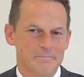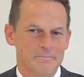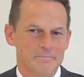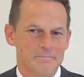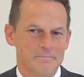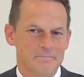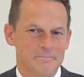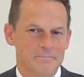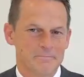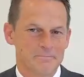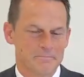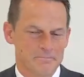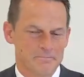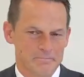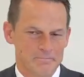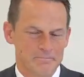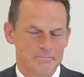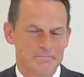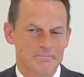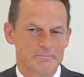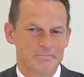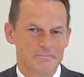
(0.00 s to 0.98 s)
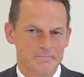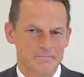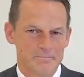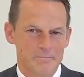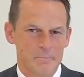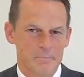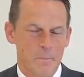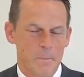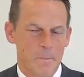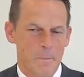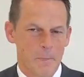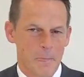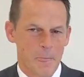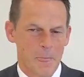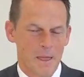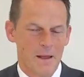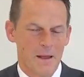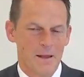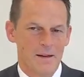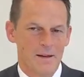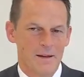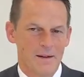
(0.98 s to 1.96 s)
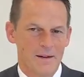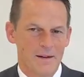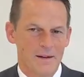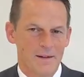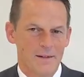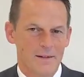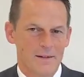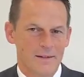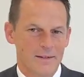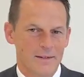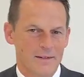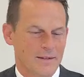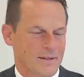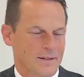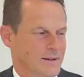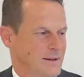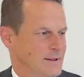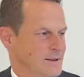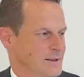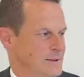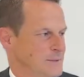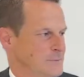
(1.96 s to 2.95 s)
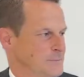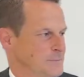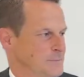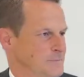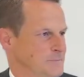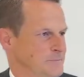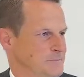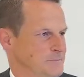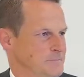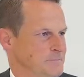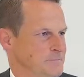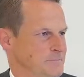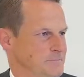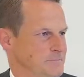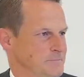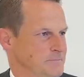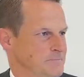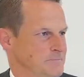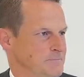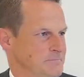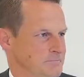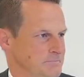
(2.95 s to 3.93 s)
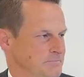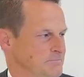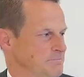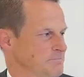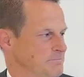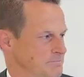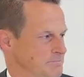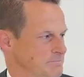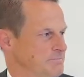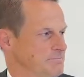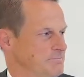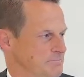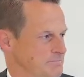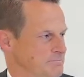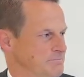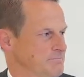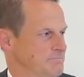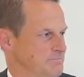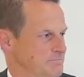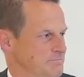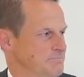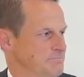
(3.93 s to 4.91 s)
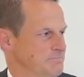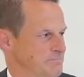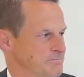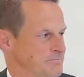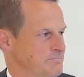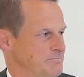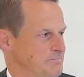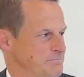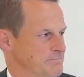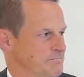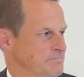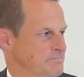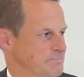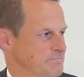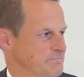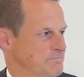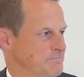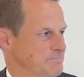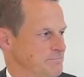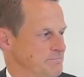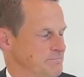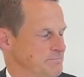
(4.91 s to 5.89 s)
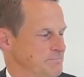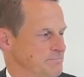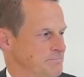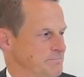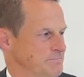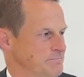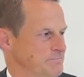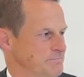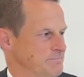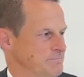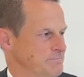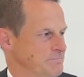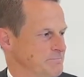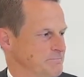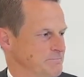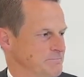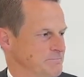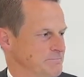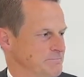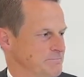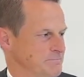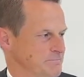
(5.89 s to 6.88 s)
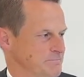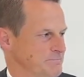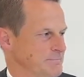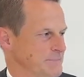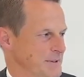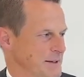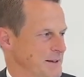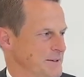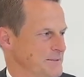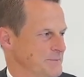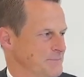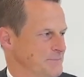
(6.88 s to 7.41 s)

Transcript: The person shown says nothing.